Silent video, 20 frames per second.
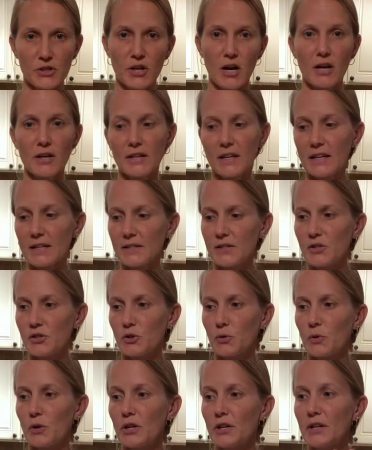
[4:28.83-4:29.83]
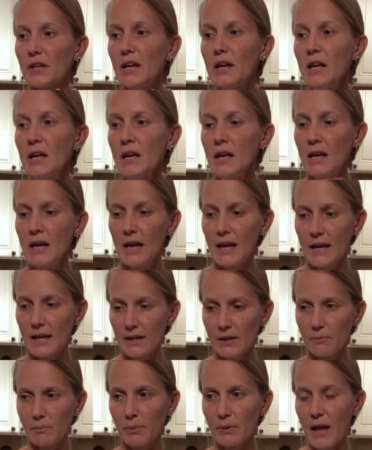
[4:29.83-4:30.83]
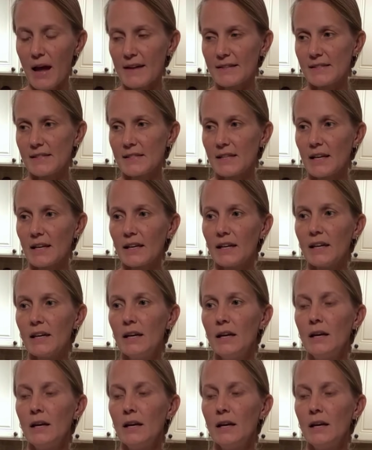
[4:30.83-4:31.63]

chard gets stored in plastic,